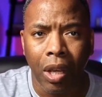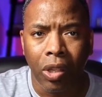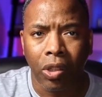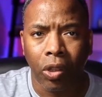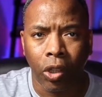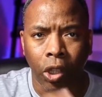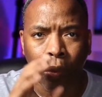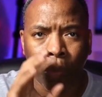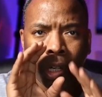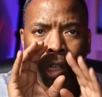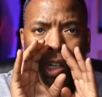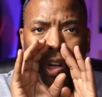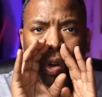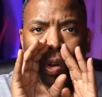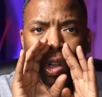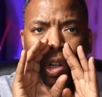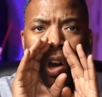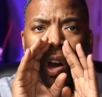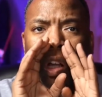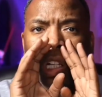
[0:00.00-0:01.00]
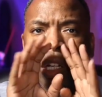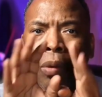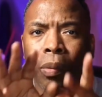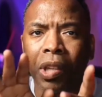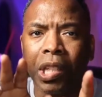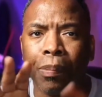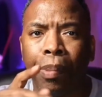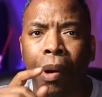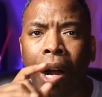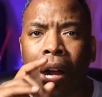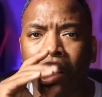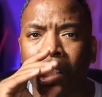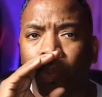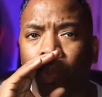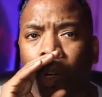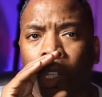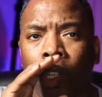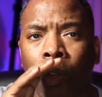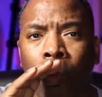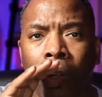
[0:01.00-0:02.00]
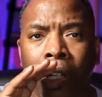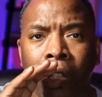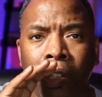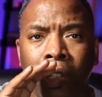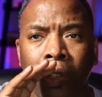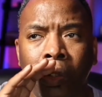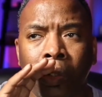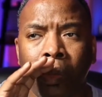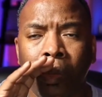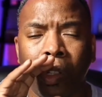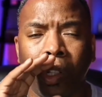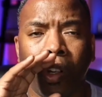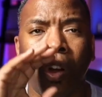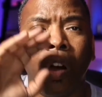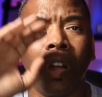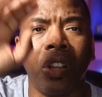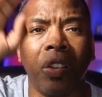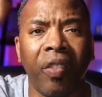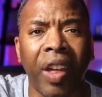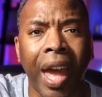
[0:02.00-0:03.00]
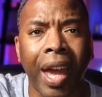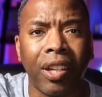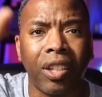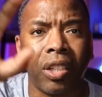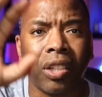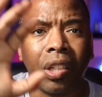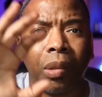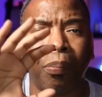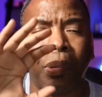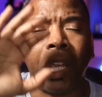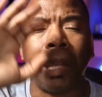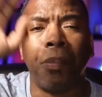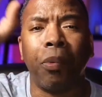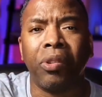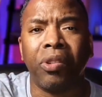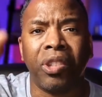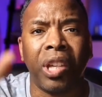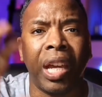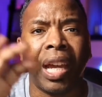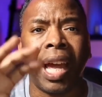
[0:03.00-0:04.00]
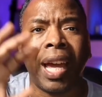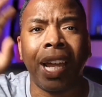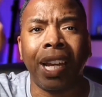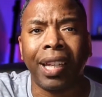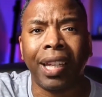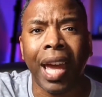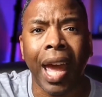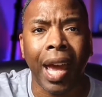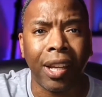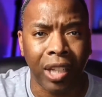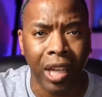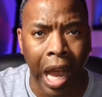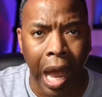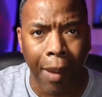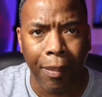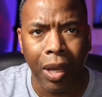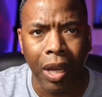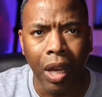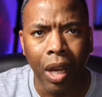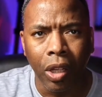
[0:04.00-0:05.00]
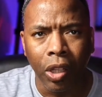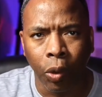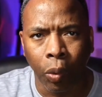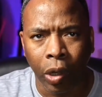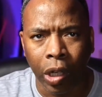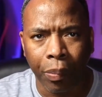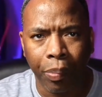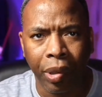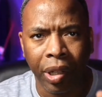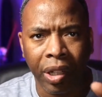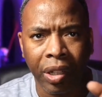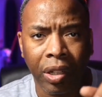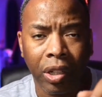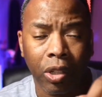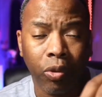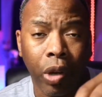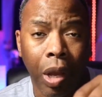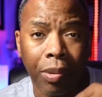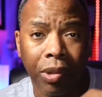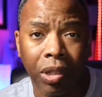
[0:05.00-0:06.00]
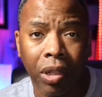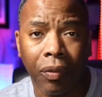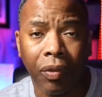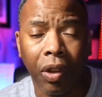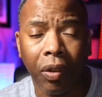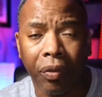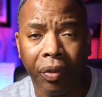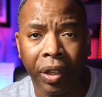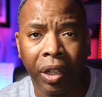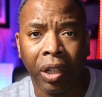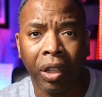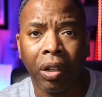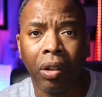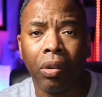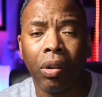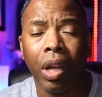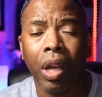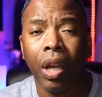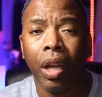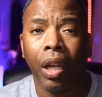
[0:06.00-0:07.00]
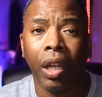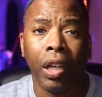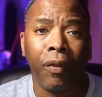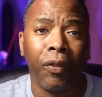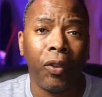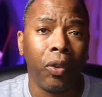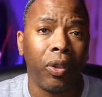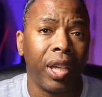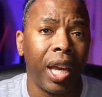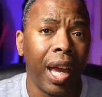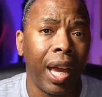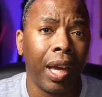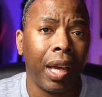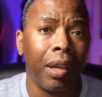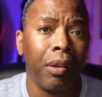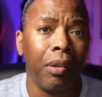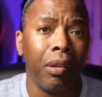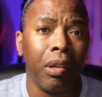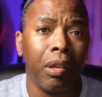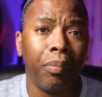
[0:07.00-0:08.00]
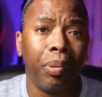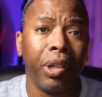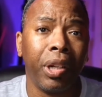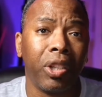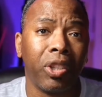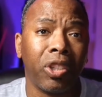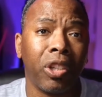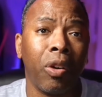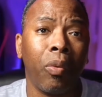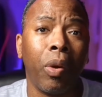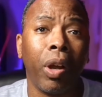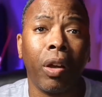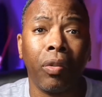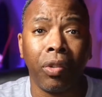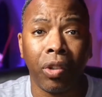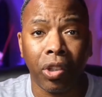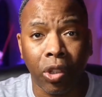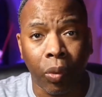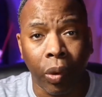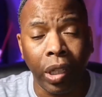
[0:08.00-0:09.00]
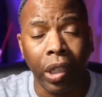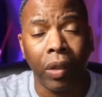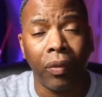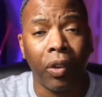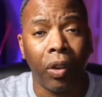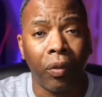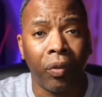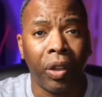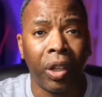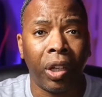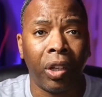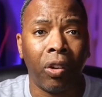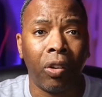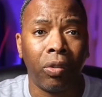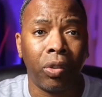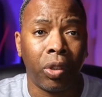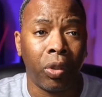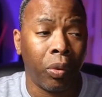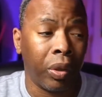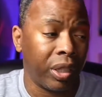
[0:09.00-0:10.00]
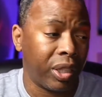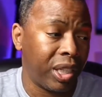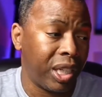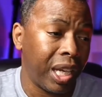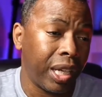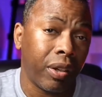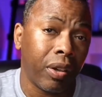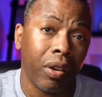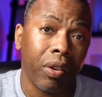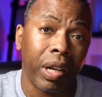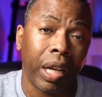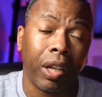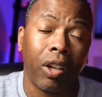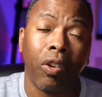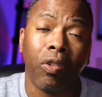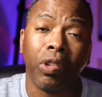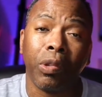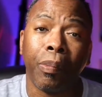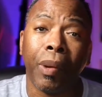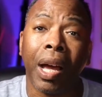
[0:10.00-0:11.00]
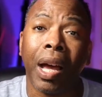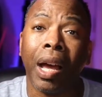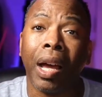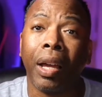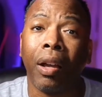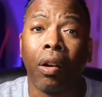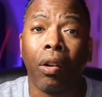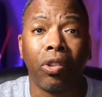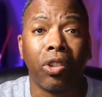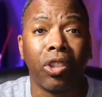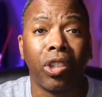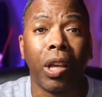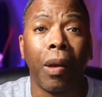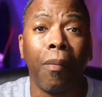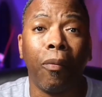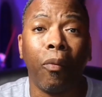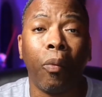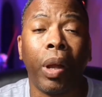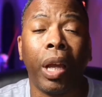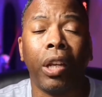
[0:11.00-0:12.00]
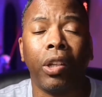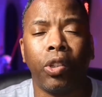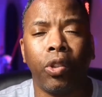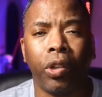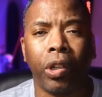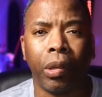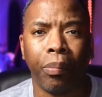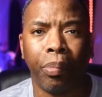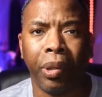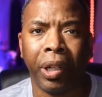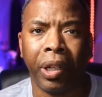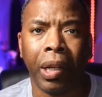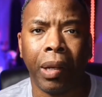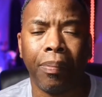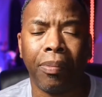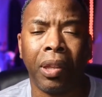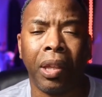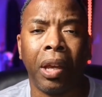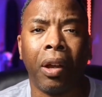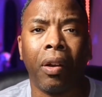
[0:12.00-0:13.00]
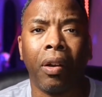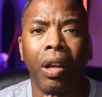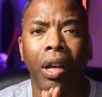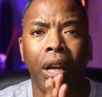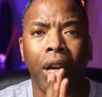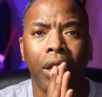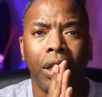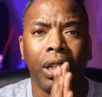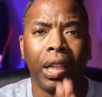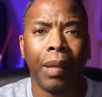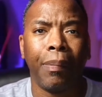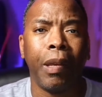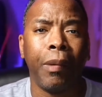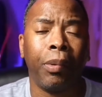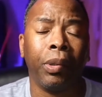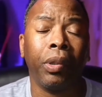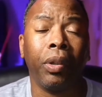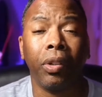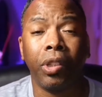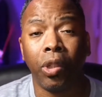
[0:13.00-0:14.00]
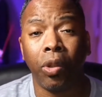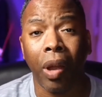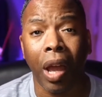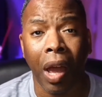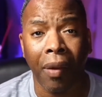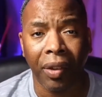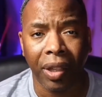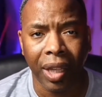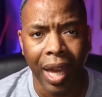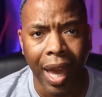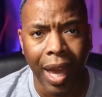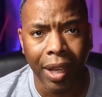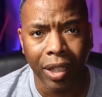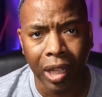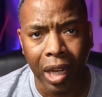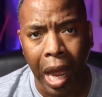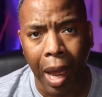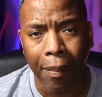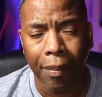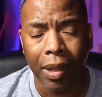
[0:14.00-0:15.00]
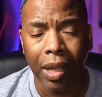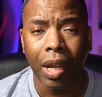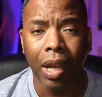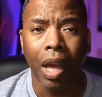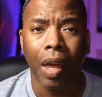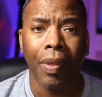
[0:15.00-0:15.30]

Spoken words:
So you want to go call and response, where you want to do the call of action to people saying, I got a Cash App. You want to put in the description of your video, and if you can, put it somewhere on the screen of your video through a ticker that goes by or some way that you can put it up there to let people know that you have a Cash App.